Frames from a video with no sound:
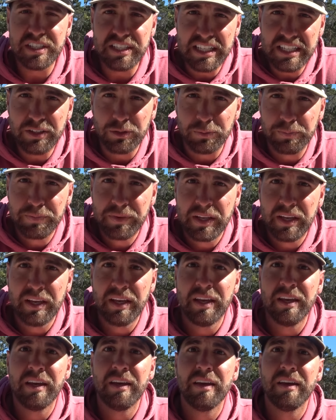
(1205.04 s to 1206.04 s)
the deal.
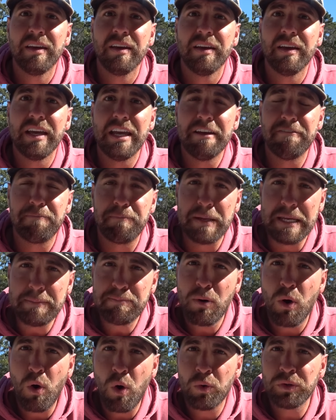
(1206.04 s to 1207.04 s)
If
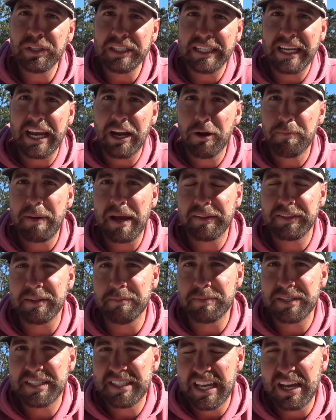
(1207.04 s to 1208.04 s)
people only care about
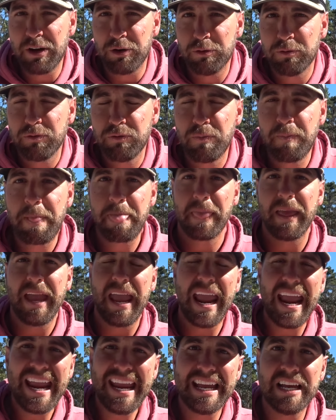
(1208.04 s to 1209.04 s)
themselves
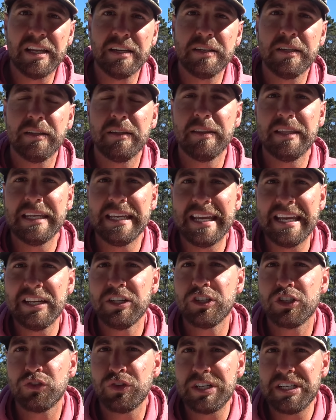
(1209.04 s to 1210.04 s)
and the
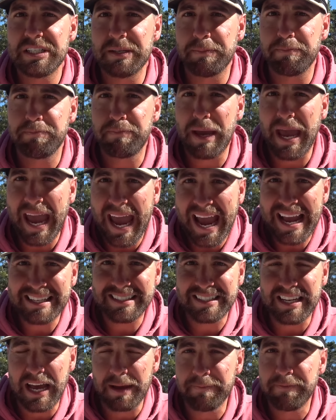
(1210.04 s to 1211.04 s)
industry is a
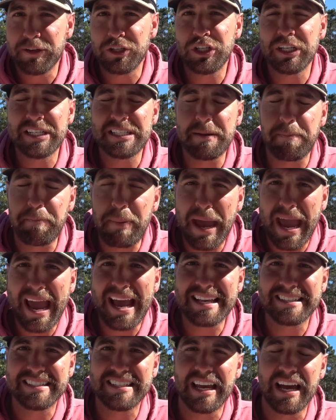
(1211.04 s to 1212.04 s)
pastime, fishing is a
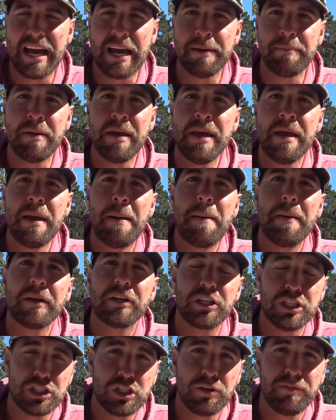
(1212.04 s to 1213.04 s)
pastime
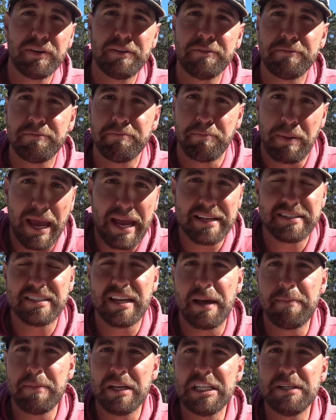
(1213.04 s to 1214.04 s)
conservative
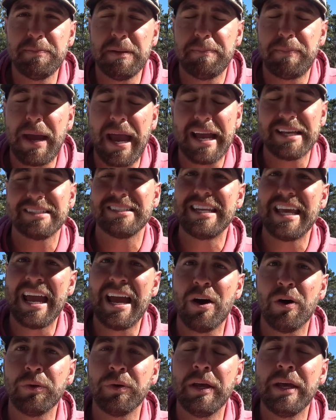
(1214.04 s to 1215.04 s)
pastime meant to be passed
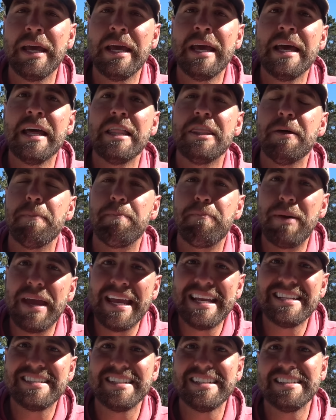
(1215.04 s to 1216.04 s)
down, the
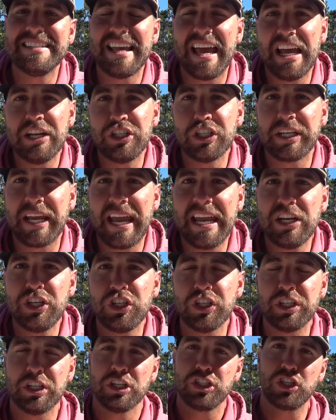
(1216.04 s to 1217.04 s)
base is
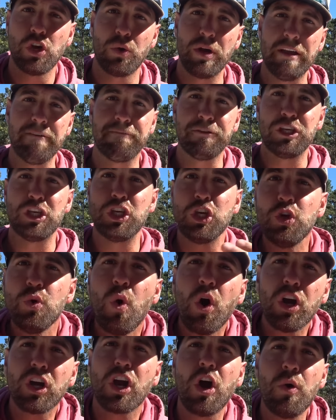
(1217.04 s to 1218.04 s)
education. So if you
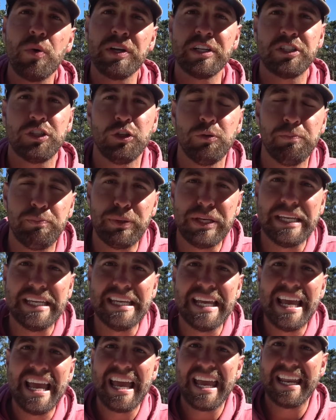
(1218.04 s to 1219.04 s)
are going to be
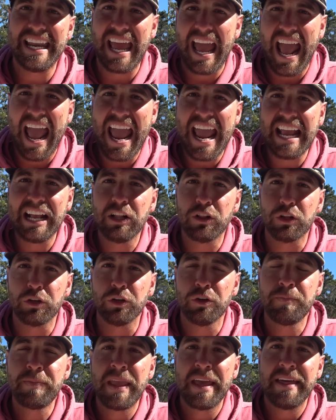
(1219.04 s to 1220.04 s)
an
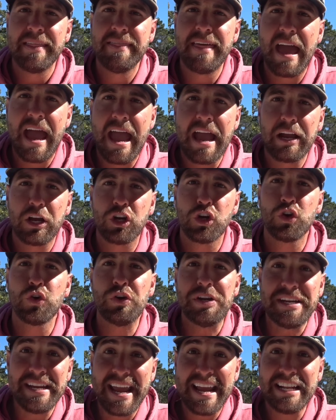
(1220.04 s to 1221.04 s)
angler that
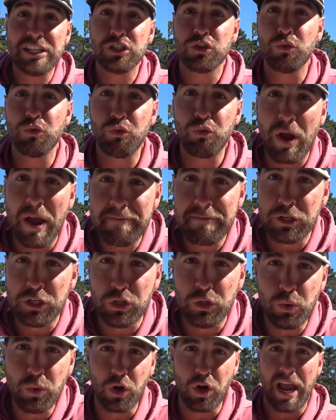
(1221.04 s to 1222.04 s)
creates
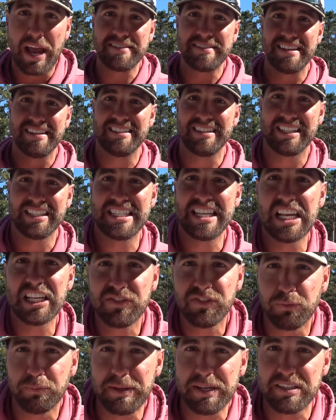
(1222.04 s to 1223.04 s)
revenue or has a
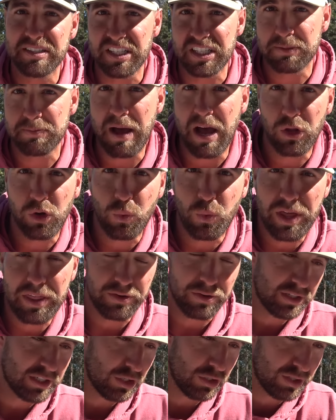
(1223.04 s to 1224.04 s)
successful business model, whether it's